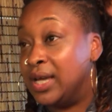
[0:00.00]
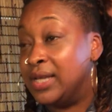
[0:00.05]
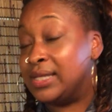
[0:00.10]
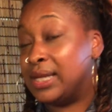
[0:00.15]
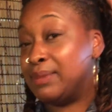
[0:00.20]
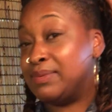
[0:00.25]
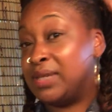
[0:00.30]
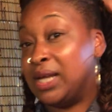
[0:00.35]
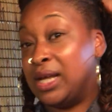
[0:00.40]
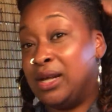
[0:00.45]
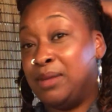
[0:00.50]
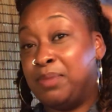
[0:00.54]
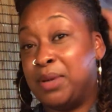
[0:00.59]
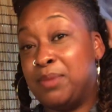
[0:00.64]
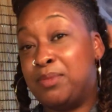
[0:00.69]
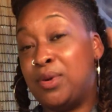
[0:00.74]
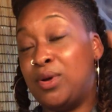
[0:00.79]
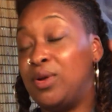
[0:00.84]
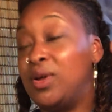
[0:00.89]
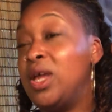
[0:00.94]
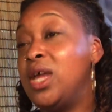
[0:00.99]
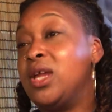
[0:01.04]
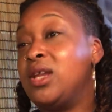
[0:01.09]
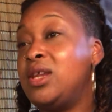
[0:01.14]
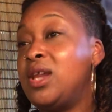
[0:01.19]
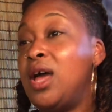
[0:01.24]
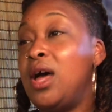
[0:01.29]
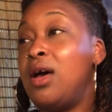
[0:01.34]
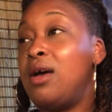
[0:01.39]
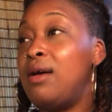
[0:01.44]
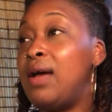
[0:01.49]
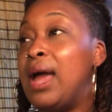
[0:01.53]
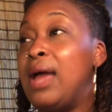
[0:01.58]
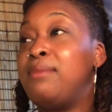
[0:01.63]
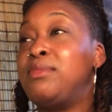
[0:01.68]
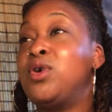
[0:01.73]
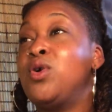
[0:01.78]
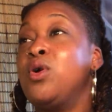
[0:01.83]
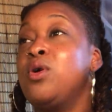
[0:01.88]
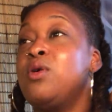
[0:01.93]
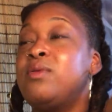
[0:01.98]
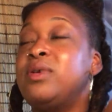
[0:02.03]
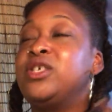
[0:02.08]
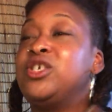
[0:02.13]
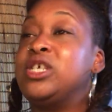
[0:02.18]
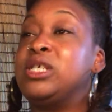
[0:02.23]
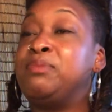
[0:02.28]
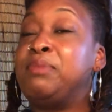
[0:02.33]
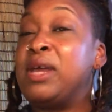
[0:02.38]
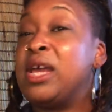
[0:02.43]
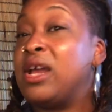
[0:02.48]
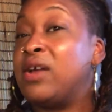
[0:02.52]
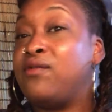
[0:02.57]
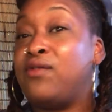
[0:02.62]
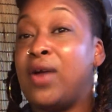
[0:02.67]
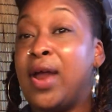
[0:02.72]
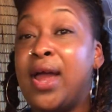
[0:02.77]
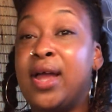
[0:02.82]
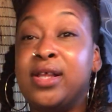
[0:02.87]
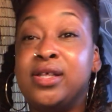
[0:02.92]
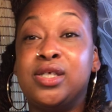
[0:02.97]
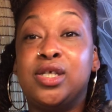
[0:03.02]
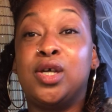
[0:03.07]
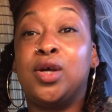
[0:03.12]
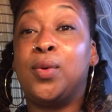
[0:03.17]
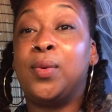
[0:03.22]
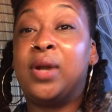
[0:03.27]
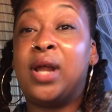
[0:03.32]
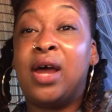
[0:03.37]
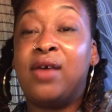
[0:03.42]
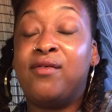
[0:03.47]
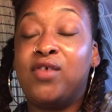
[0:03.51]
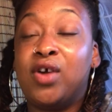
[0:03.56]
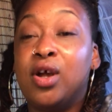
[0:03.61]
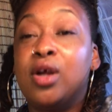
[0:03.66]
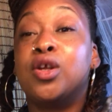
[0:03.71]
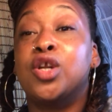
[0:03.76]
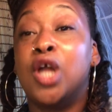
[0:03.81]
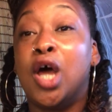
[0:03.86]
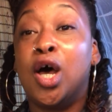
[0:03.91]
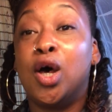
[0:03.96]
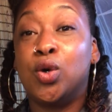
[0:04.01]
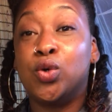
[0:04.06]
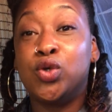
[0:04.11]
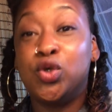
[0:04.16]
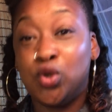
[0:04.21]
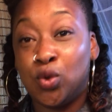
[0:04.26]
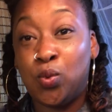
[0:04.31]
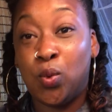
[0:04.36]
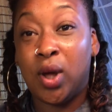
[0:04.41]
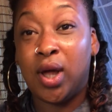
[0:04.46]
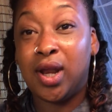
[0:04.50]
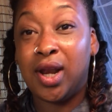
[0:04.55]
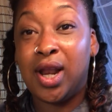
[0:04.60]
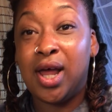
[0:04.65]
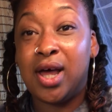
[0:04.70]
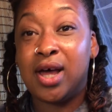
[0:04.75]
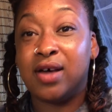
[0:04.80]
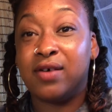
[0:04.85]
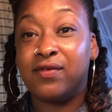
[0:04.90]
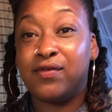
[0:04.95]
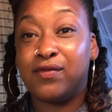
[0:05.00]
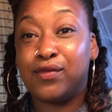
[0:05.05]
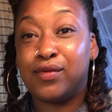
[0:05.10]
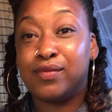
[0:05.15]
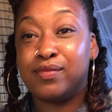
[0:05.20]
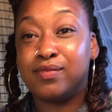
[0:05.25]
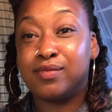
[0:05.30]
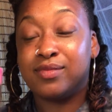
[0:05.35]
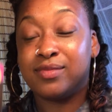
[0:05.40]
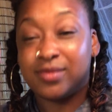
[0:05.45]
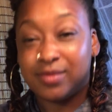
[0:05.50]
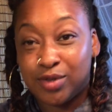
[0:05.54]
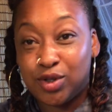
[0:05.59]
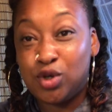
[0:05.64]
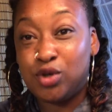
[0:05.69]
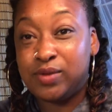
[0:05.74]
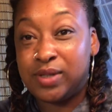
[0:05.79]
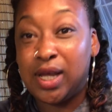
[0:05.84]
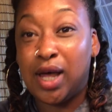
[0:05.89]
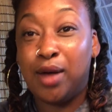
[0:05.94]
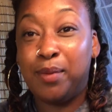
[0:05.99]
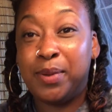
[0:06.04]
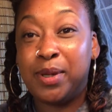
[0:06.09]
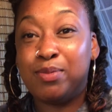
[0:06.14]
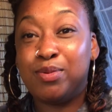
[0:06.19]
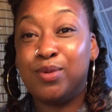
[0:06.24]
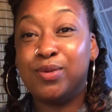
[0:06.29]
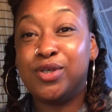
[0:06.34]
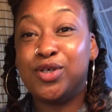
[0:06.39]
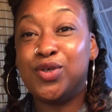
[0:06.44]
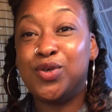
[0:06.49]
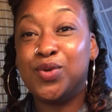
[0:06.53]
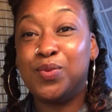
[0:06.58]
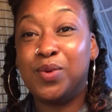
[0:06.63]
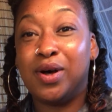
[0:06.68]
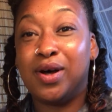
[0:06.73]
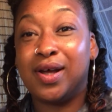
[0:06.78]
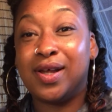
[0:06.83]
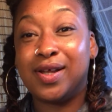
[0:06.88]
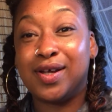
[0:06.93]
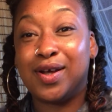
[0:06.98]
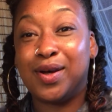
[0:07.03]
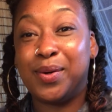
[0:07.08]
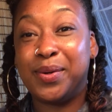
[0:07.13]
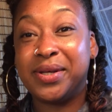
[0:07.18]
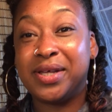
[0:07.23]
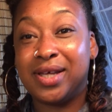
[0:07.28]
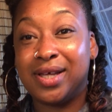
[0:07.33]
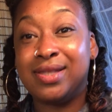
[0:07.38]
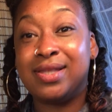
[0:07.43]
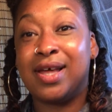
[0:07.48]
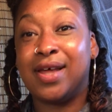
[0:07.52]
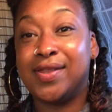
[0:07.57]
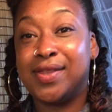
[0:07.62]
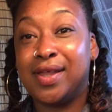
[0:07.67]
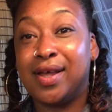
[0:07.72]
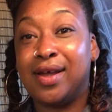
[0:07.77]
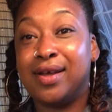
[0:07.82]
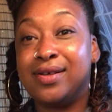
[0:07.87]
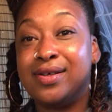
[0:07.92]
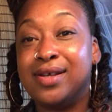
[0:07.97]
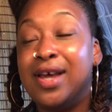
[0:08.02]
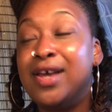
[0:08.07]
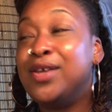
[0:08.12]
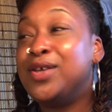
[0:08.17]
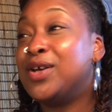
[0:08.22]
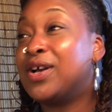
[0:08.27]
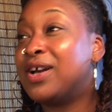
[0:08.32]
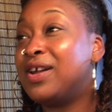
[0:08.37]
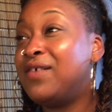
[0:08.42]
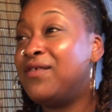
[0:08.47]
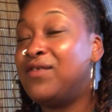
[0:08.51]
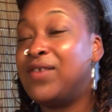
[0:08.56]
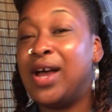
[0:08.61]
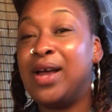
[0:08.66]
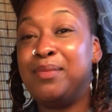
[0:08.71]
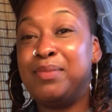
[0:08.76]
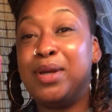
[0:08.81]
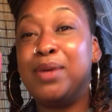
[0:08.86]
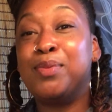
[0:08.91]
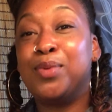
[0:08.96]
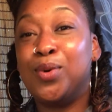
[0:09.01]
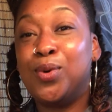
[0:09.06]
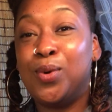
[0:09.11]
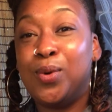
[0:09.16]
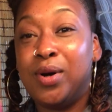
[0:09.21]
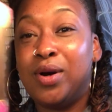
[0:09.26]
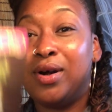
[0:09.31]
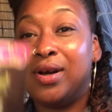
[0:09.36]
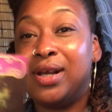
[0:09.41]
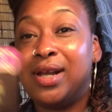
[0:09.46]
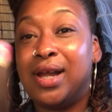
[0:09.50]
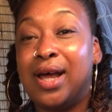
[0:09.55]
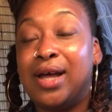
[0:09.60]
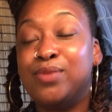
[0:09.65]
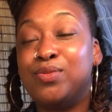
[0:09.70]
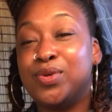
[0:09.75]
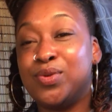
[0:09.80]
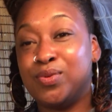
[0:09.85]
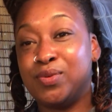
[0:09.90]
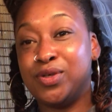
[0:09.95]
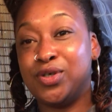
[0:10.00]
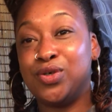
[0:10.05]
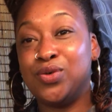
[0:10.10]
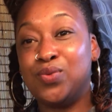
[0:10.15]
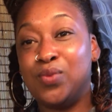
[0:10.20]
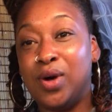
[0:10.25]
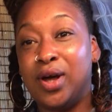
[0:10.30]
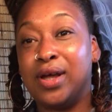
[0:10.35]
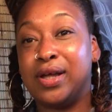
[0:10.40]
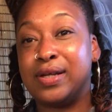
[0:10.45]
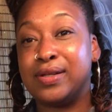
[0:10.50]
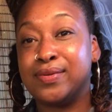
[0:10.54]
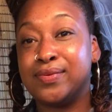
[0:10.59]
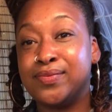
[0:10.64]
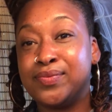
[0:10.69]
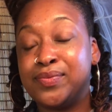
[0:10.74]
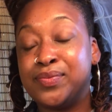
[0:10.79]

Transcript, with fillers: Stop telling people, no, I'm cool with just being friends or whatever. No, you want love. You tell people what you want and go and get that thing. You're going to find people who are aligned with what you want.